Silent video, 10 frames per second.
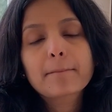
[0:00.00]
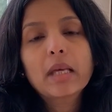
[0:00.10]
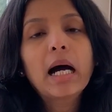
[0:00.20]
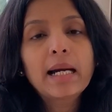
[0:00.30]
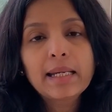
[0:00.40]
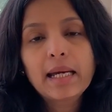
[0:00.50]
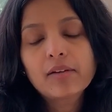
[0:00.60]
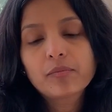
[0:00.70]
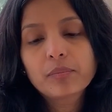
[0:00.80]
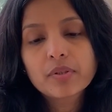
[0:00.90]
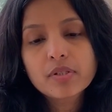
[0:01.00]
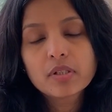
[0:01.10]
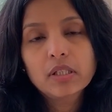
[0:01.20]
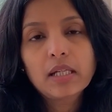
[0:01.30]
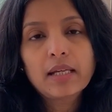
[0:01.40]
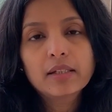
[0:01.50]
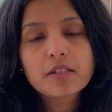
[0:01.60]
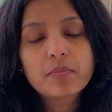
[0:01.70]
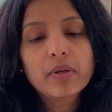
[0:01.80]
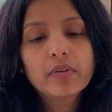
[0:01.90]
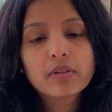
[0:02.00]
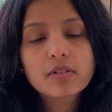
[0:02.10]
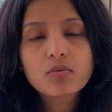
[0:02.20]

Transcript: I have personally had experience